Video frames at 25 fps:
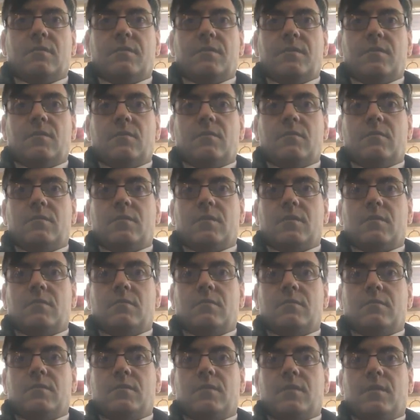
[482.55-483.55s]
to view and
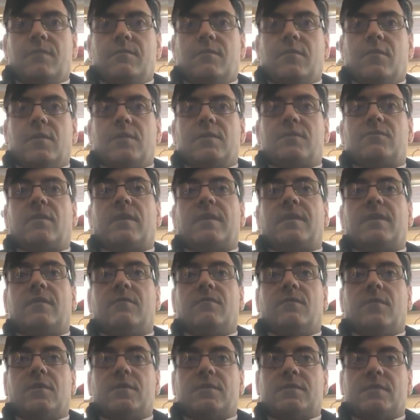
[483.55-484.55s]
download your invoice. Right,
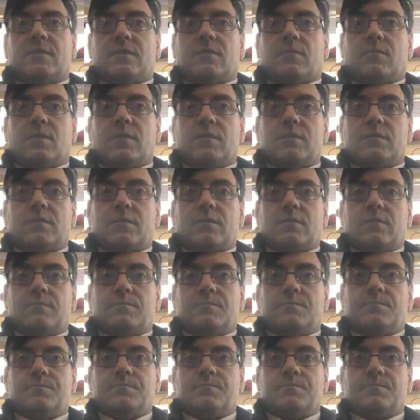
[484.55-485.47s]
invoices I want.